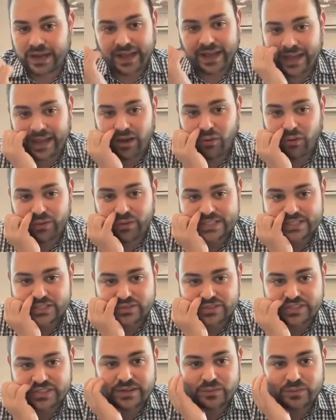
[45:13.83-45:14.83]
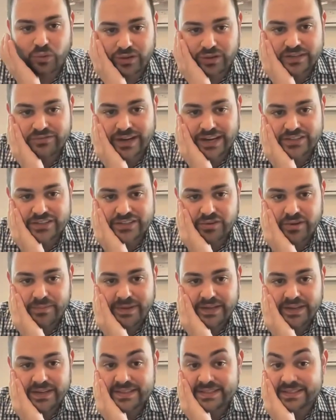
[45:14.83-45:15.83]
I always use the wall advisory
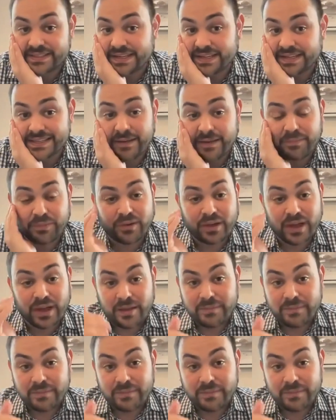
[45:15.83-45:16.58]
opinion as an example,